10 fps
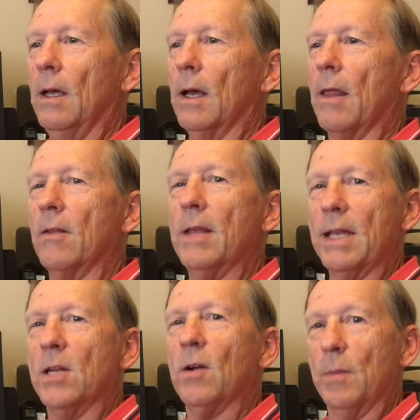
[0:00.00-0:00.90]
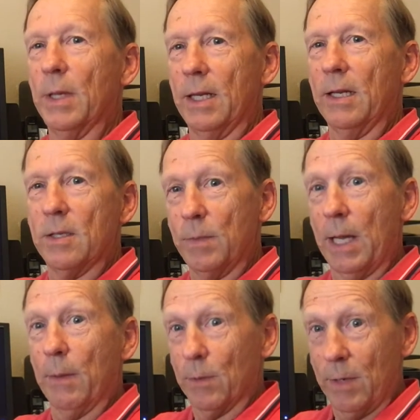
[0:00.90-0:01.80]
other than your ability to be
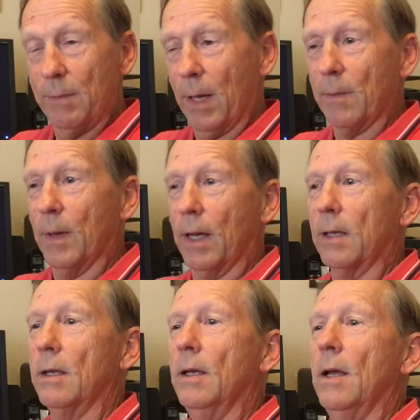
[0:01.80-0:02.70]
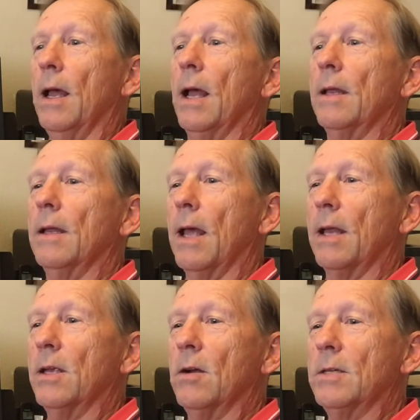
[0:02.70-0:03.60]
able to read my mind.
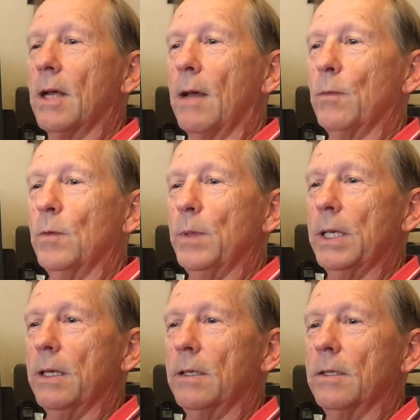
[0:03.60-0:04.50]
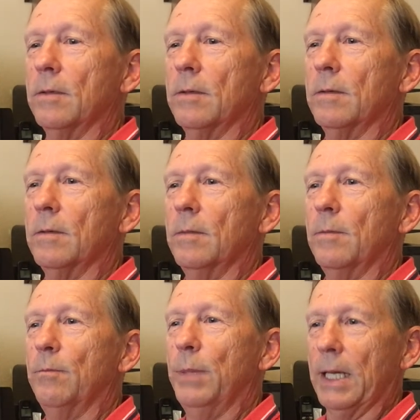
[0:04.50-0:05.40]
And your job will be to
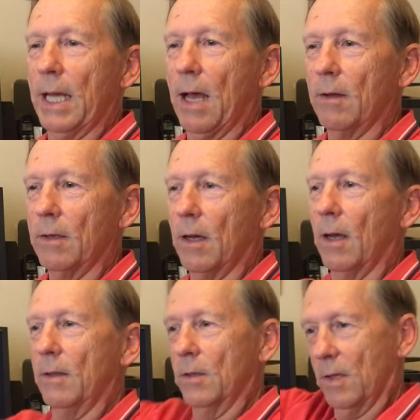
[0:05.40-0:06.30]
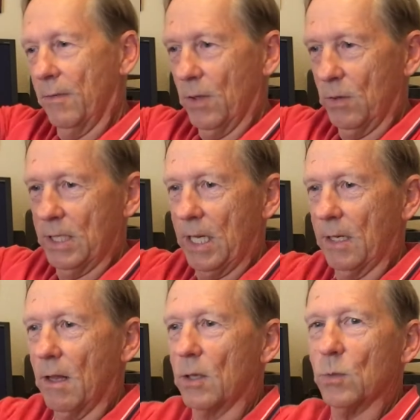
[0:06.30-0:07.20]
pick out of those 10
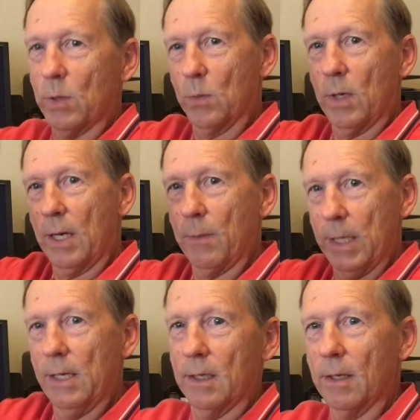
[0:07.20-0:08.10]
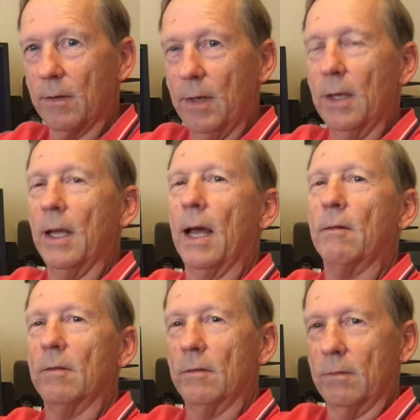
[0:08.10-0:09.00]
colors which one I'm thinking of,
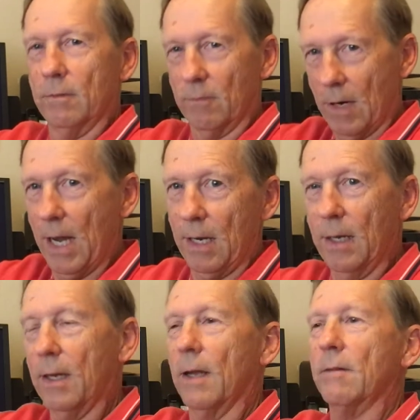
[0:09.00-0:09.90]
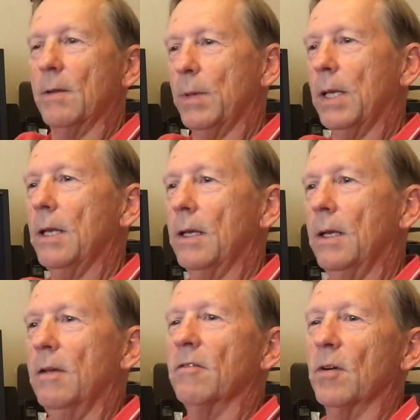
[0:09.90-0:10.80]
and writing and repeating
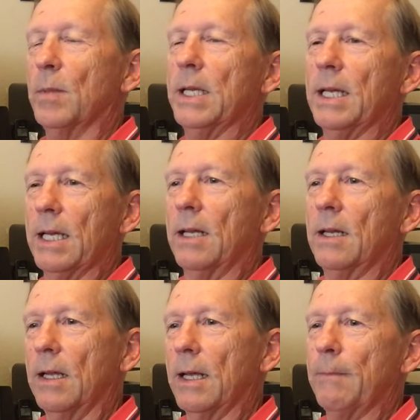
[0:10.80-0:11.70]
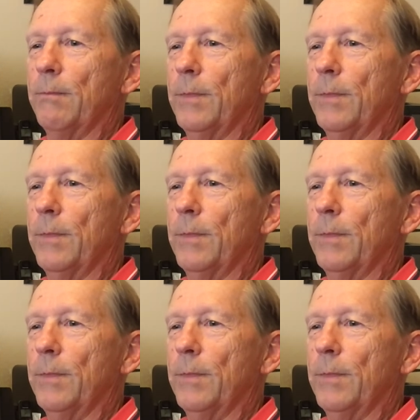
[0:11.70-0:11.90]
verbally again and again.